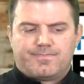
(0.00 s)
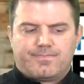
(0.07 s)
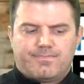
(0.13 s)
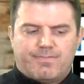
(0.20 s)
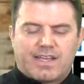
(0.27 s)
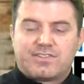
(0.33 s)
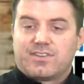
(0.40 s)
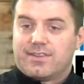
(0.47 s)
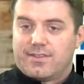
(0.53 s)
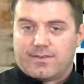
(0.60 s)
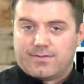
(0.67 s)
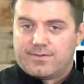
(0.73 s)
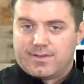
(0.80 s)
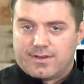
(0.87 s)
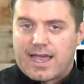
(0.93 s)
basically
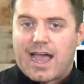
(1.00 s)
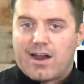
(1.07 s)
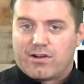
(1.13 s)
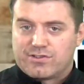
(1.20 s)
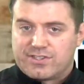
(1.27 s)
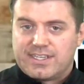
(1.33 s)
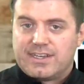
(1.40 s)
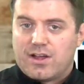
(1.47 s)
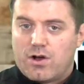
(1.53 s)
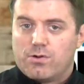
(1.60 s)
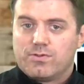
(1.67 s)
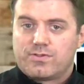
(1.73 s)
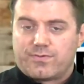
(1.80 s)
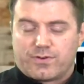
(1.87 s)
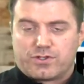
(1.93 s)
the higher seed
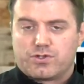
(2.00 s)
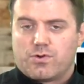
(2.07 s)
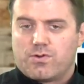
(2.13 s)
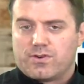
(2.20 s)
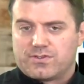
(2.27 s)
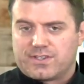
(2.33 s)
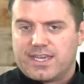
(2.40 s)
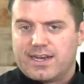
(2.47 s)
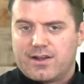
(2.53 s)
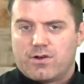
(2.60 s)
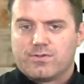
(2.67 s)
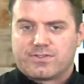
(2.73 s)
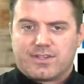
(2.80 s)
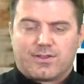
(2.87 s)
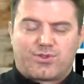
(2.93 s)
host for sure is Kennett
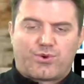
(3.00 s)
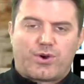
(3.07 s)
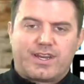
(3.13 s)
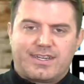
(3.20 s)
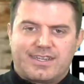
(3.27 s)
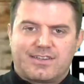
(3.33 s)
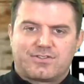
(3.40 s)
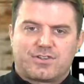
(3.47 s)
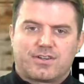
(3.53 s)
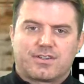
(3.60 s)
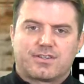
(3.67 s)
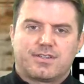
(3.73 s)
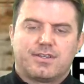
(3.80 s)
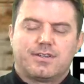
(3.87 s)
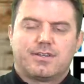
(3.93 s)
hosted 3
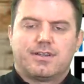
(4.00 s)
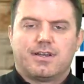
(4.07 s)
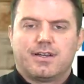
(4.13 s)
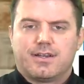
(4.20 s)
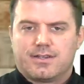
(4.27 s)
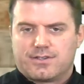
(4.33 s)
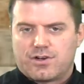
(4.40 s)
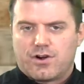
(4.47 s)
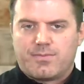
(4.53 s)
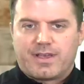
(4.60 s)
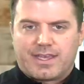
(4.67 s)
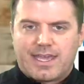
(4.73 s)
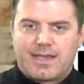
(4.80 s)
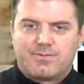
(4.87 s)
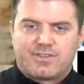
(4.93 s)
district tournament
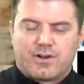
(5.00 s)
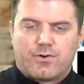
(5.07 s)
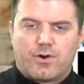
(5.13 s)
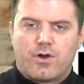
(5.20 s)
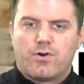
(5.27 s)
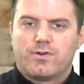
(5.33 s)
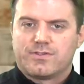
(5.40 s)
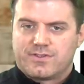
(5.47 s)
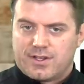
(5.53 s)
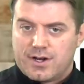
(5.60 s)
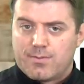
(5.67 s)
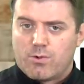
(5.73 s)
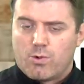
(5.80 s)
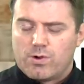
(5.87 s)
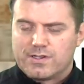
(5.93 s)
games in a row as the
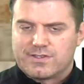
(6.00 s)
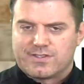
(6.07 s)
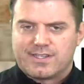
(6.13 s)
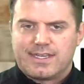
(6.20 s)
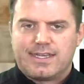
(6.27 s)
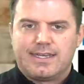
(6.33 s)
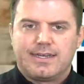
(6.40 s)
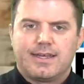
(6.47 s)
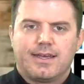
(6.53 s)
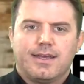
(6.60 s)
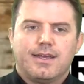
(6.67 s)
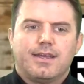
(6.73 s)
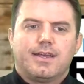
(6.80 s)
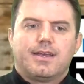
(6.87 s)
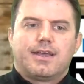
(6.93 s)
number 1 seed,
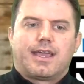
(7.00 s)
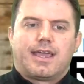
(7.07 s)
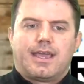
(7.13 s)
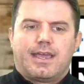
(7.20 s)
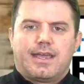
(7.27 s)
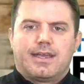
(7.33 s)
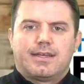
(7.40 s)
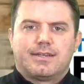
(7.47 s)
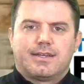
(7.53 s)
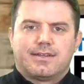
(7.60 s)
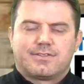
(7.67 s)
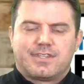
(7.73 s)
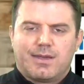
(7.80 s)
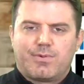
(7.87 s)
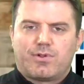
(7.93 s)
and
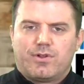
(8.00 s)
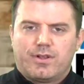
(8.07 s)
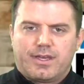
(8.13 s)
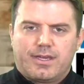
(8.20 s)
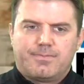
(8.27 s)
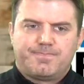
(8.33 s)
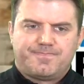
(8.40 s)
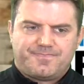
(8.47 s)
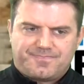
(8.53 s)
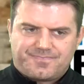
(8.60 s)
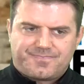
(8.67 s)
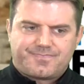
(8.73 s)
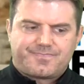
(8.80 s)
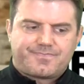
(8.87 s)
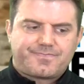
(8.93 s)
typically
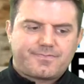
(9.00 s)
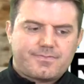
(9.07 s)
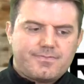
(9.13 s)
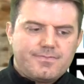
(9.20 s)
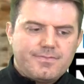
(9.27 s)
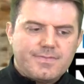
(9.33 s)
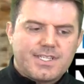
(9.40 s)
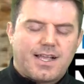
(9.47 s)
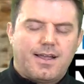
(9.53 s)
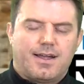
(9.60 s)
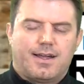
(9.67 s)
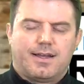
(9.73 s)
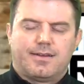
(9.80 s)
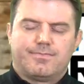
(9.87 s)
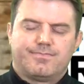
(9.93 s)

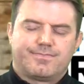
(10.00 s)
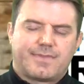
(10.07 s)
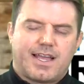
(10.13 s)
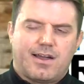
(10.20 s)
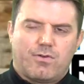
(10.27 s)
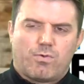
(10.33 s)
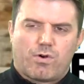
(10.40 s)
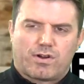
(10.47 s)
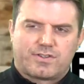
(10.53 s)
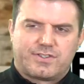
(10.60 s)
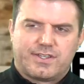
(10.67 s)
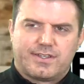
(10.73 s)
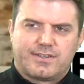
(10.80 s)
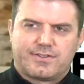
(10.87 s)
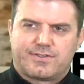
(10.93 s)
how it works
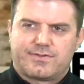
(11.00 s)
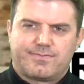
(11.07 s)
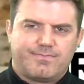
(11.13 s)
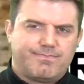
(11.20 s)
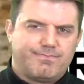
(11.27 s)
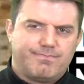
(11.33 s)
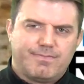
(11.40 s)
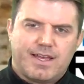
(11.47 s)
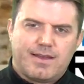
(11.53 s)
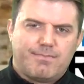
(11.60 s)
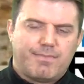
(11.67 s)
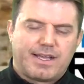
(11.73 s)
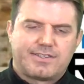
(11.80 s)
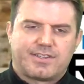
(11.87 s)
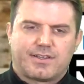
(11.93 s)
is
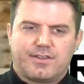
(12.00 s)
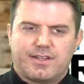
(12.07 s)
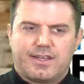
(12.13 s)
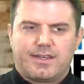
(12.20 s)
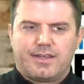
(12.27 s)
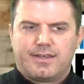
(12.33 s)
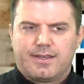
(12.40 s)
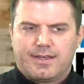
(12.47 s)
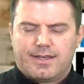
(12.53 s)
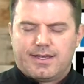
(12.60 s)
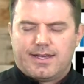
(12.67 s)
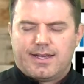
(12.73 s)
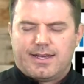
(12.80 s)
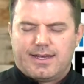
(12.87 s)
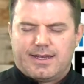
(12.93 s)
basically
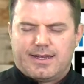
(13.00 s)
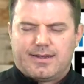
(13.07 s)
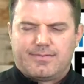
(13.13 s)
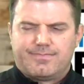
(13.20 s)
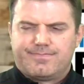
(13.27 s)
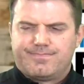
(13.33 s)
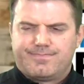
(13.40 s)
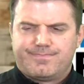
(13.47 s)
on